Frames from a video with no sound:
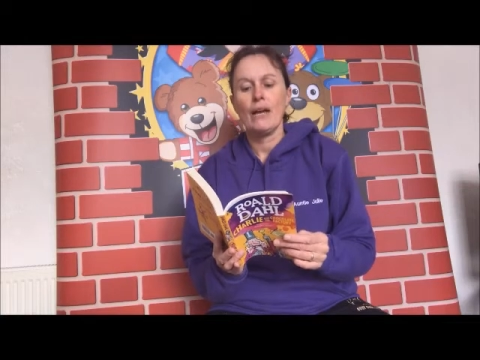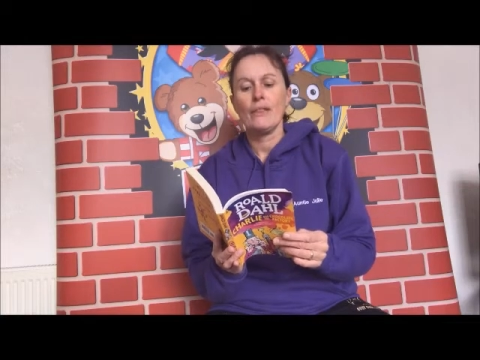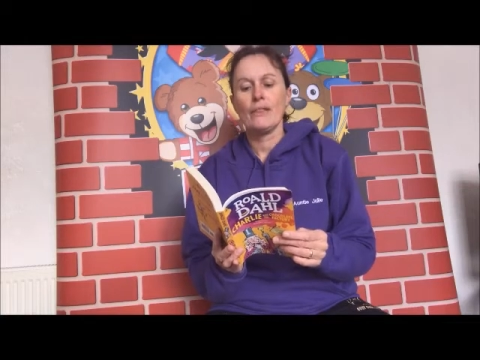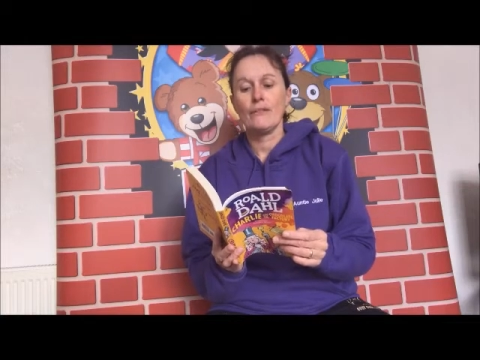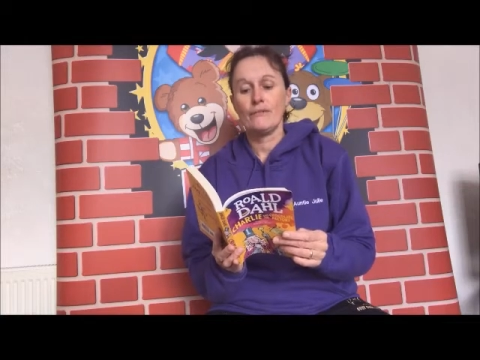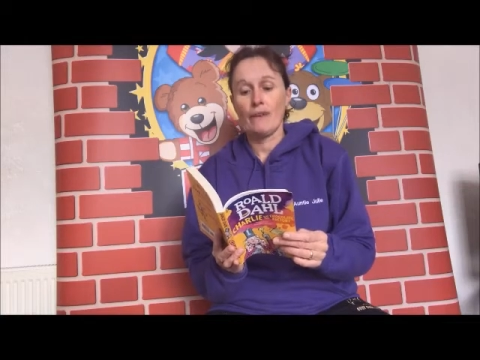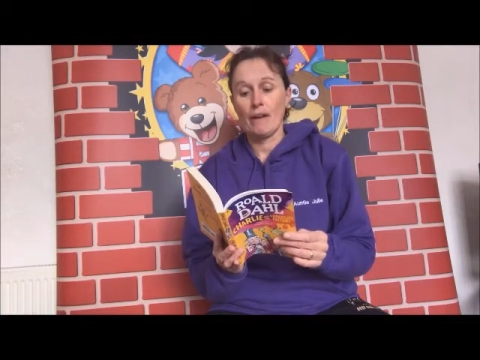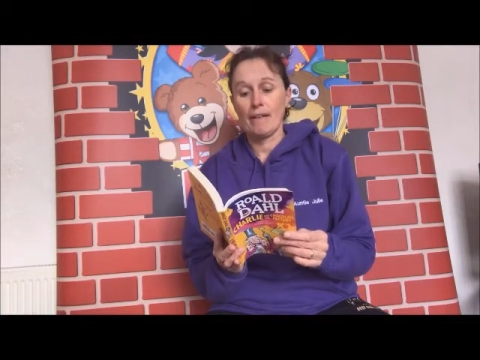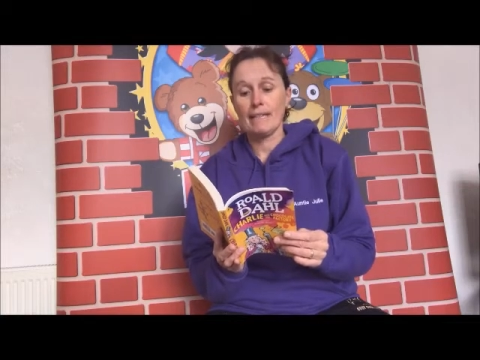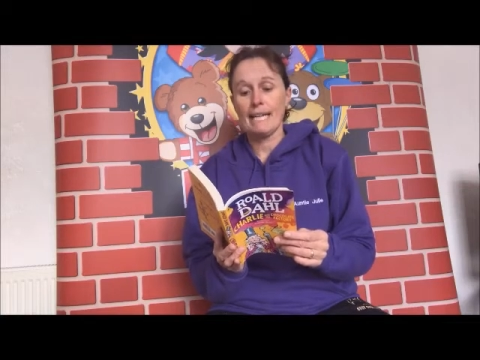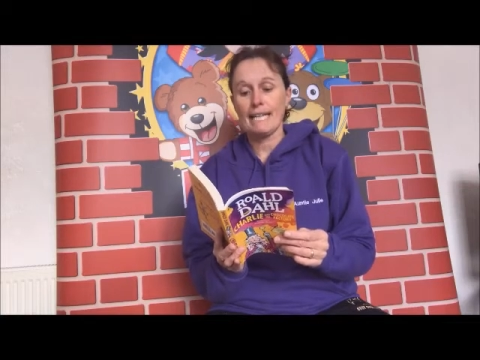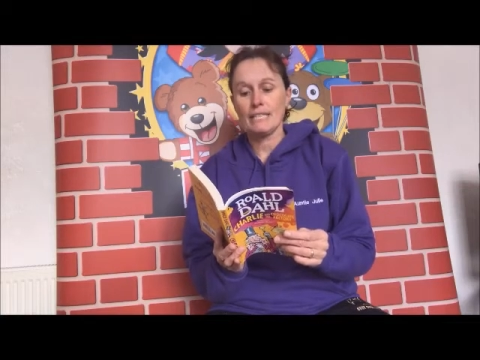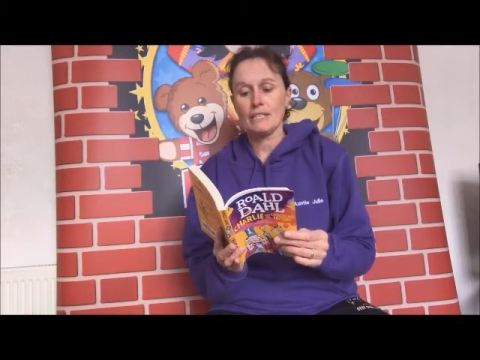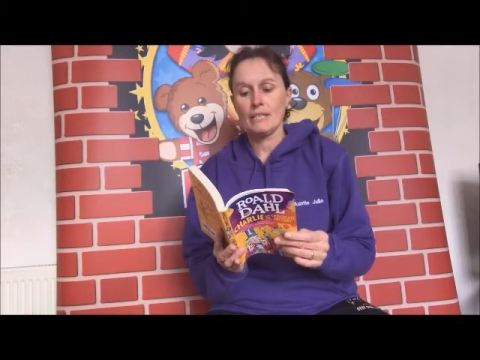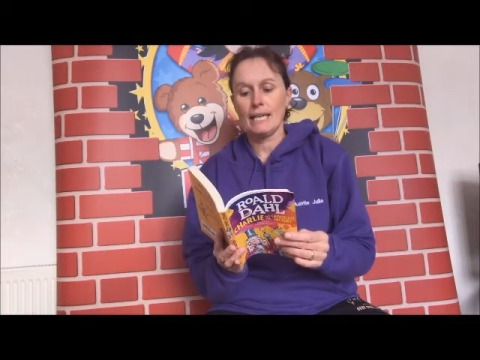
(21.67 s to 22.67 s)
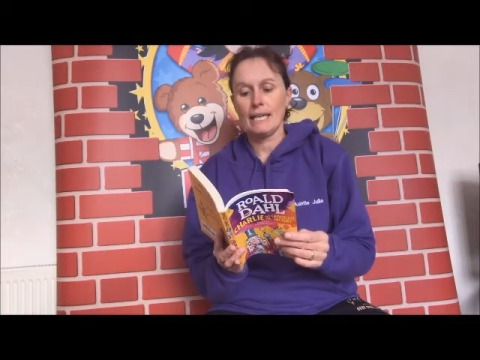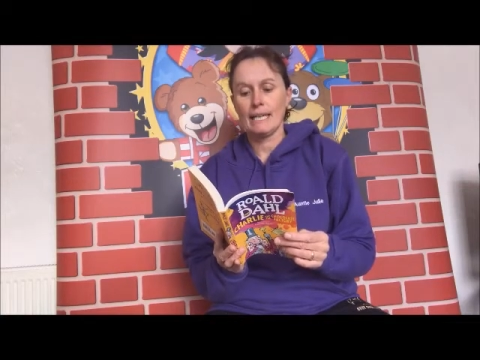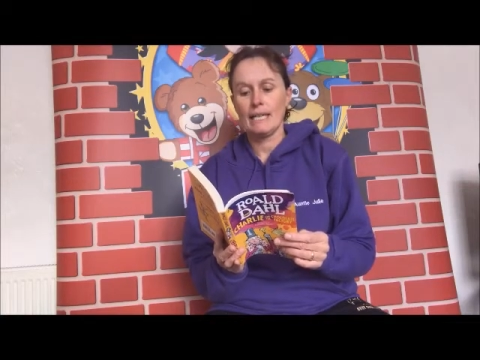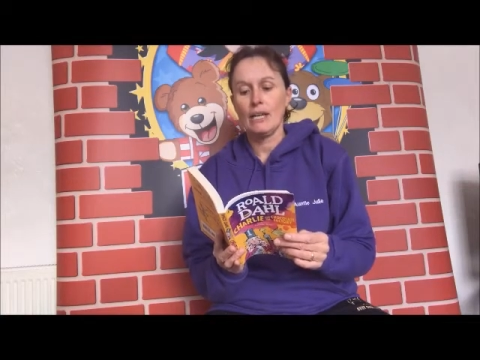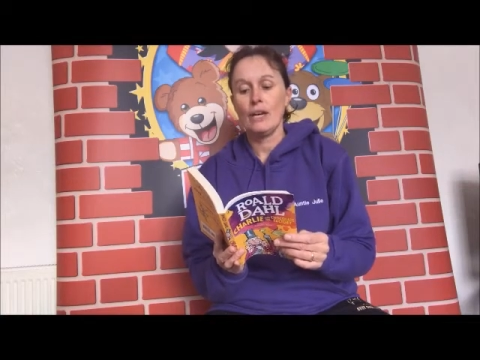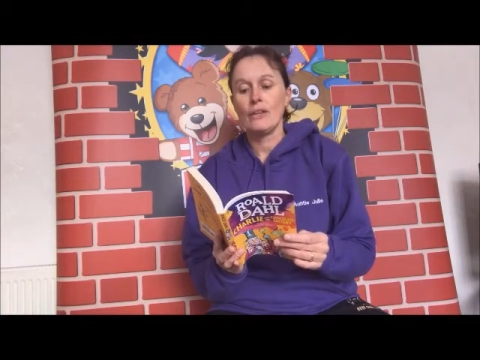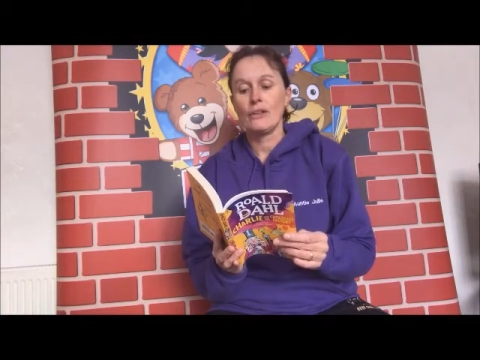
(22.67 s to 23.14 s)
The very next
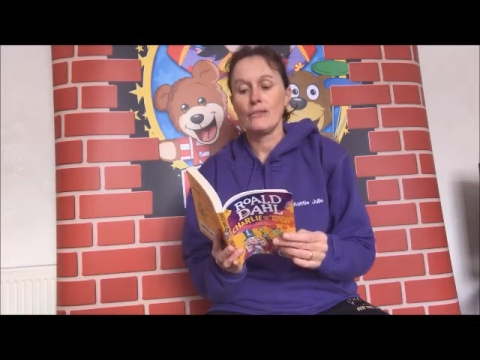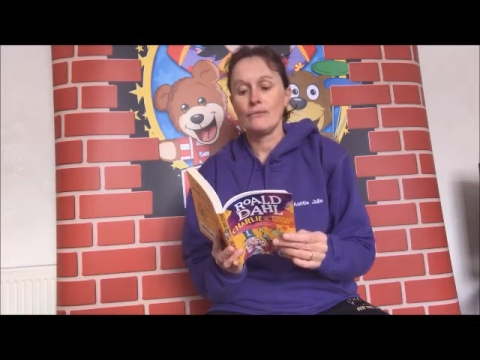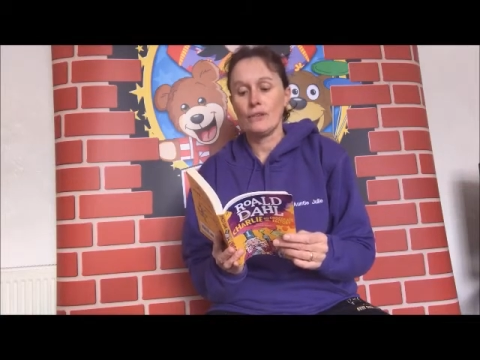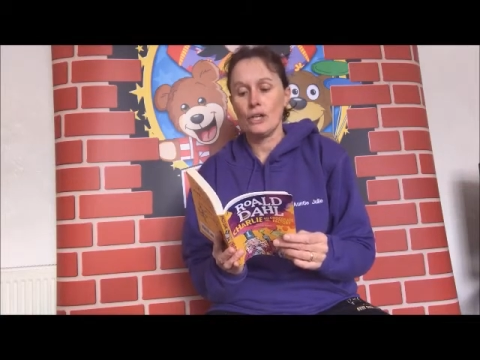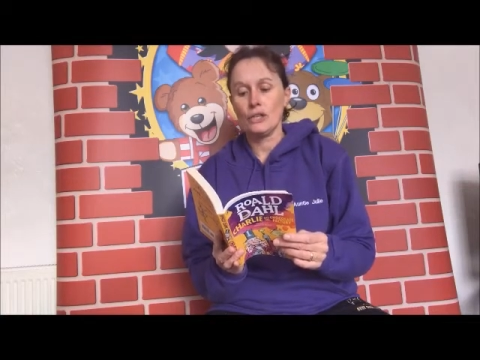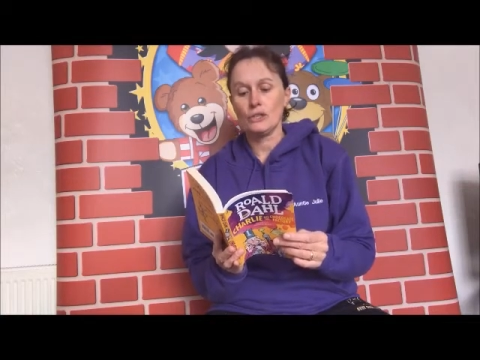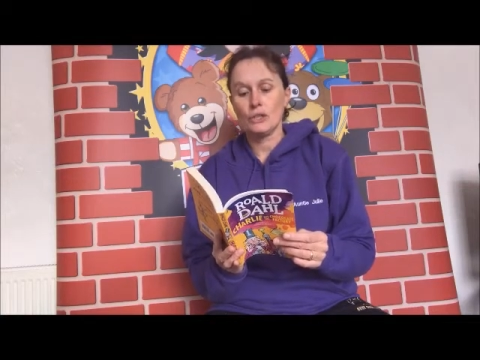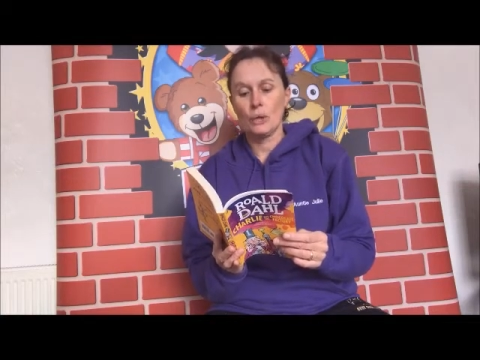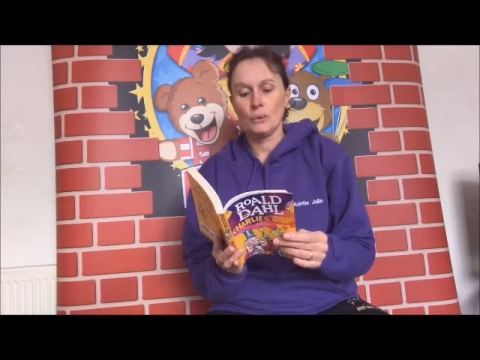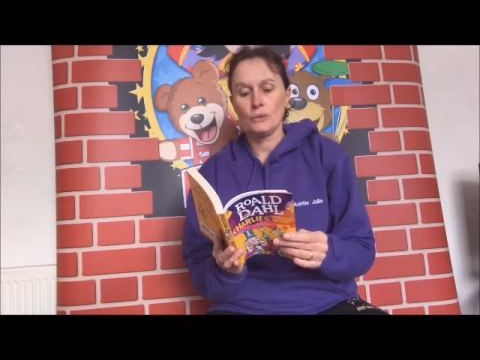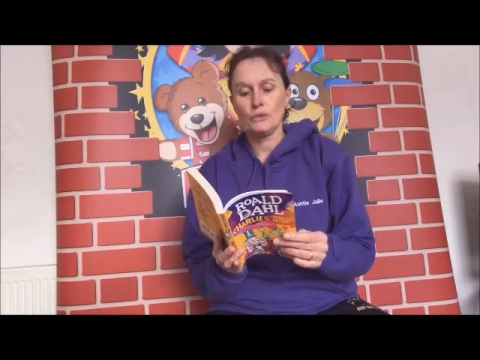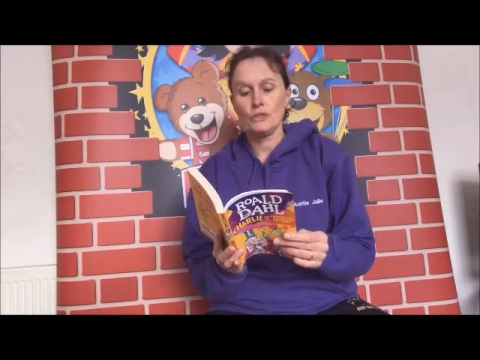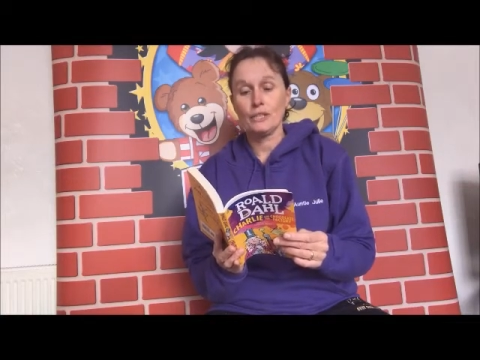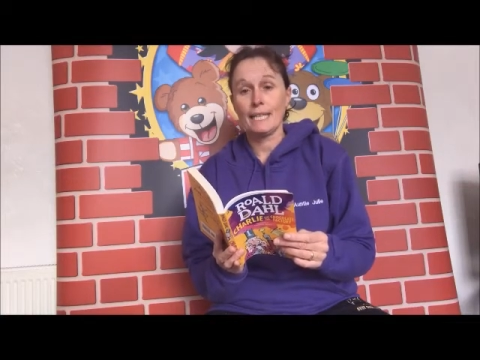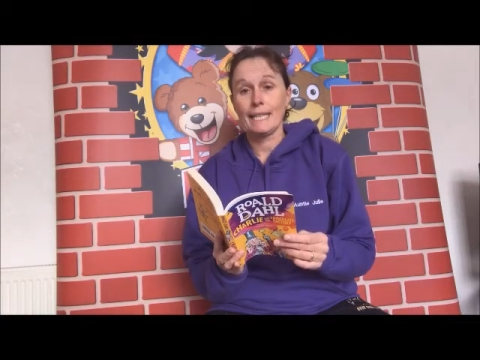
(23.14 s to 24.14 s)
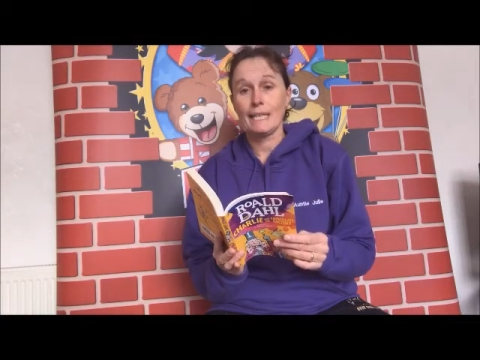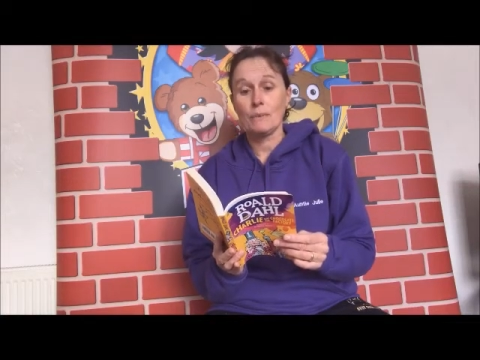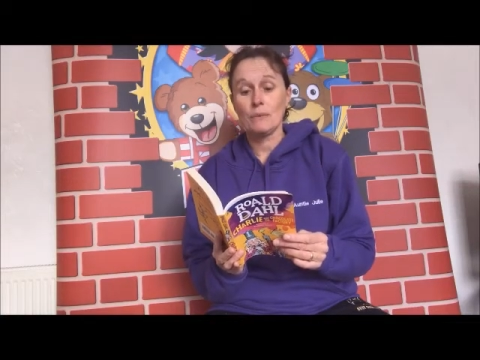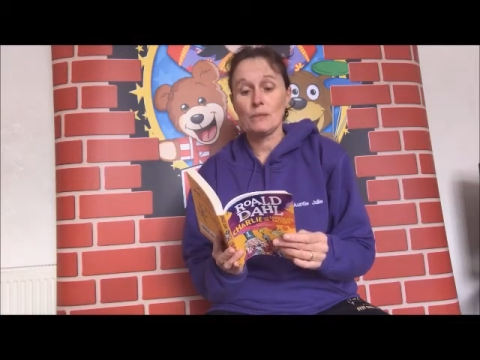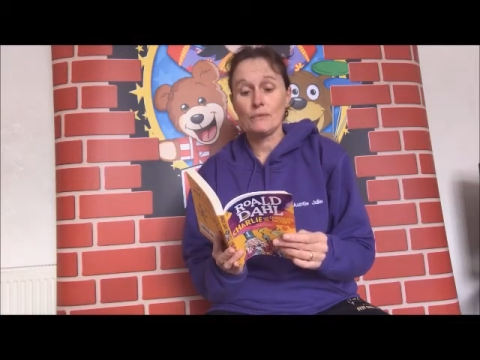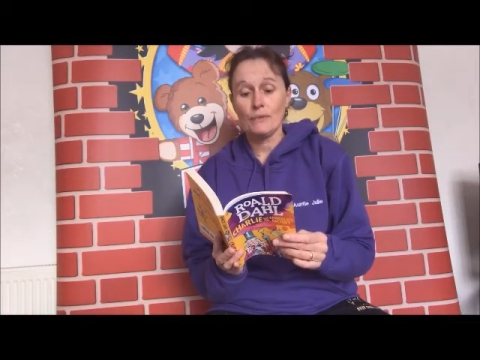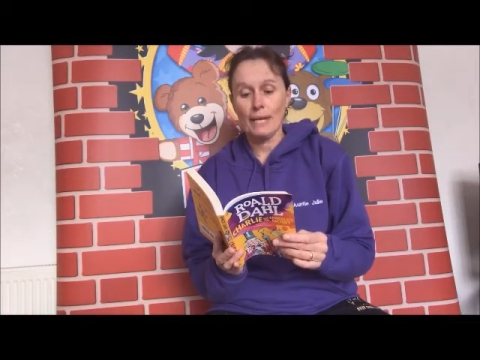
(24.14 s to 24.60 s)
day, the first golden ticket
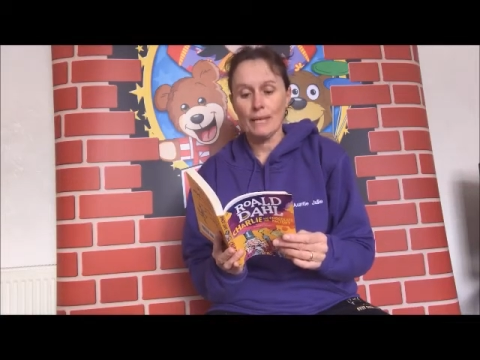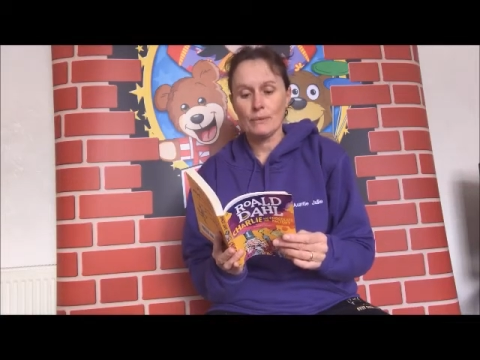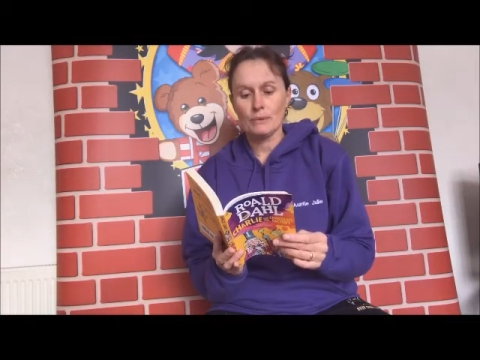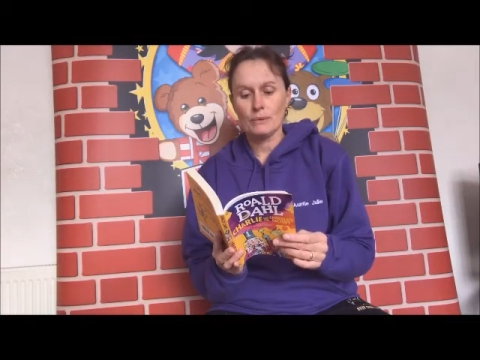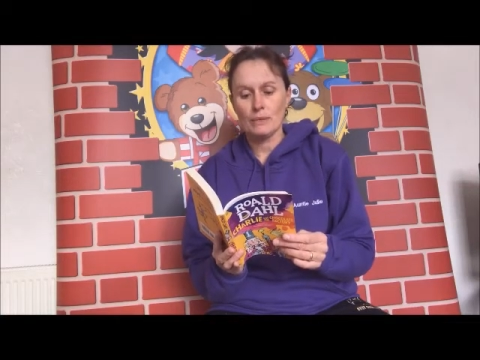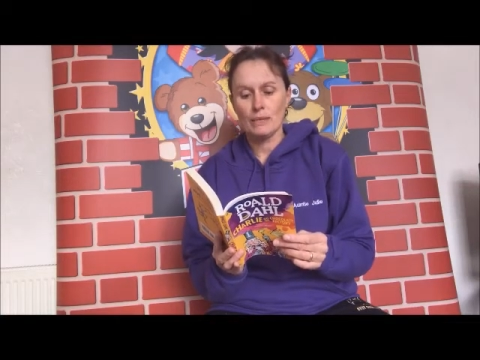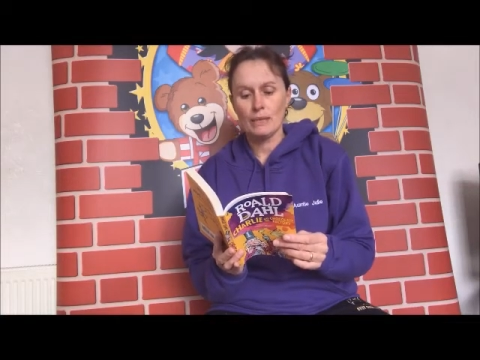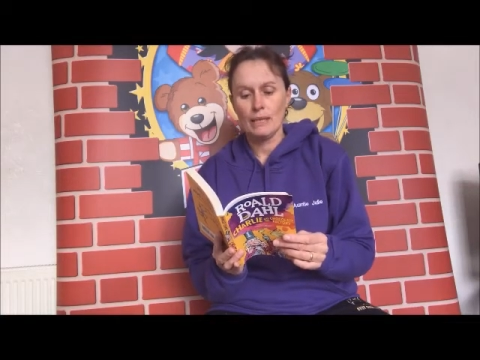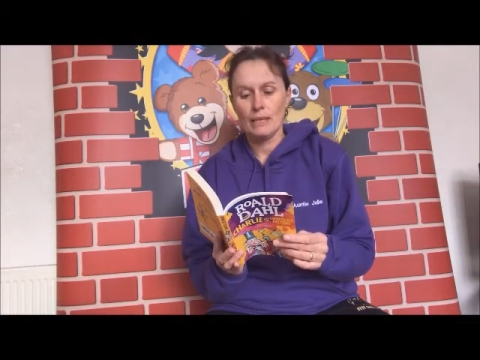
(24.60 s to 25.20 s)
was found.